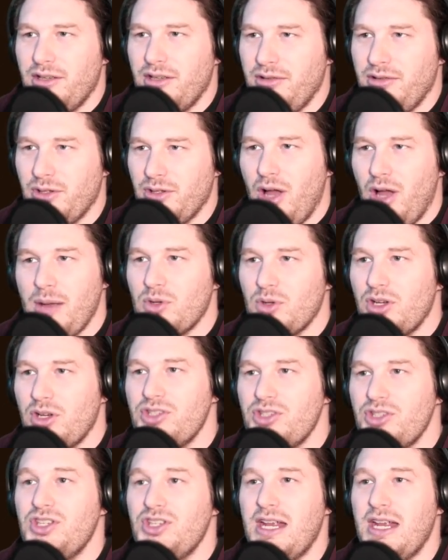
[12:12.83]
So I'm going to
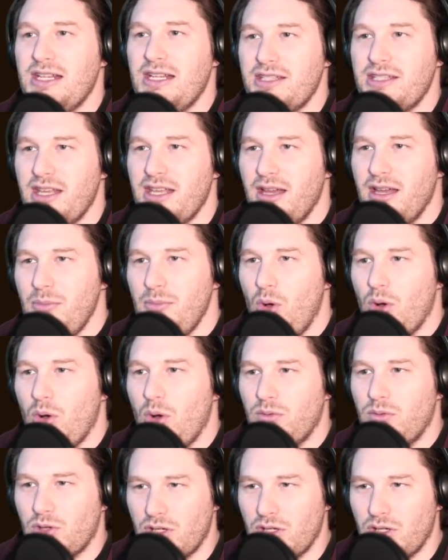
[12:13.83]
change them
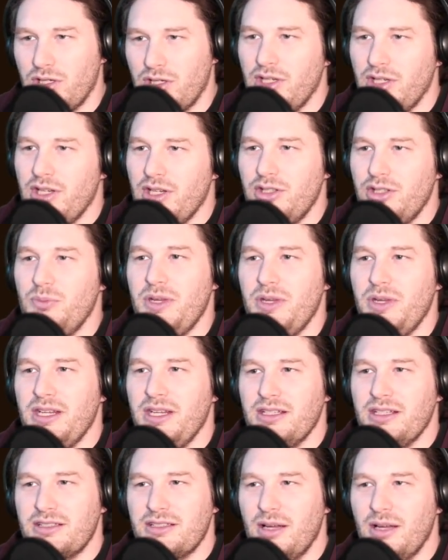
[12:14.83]
over to
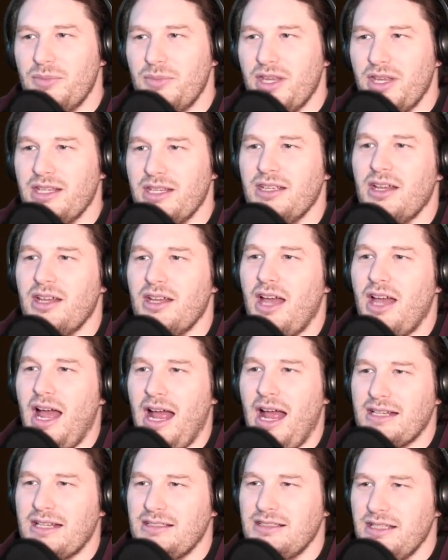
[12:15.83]
being something
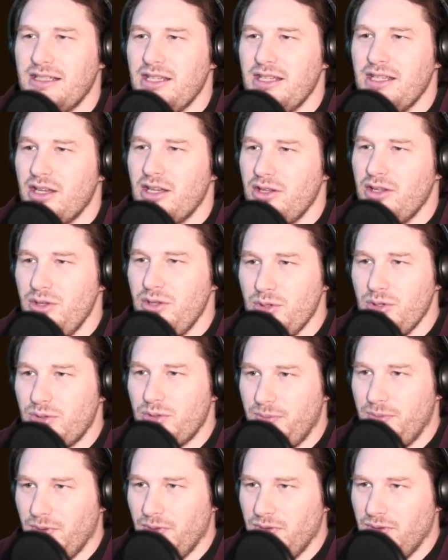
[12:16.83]
actually
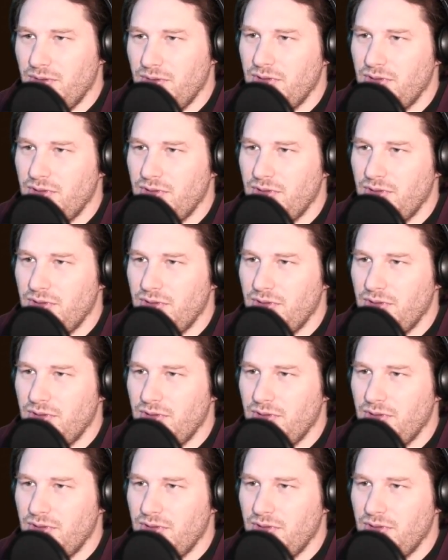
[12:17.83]
useful.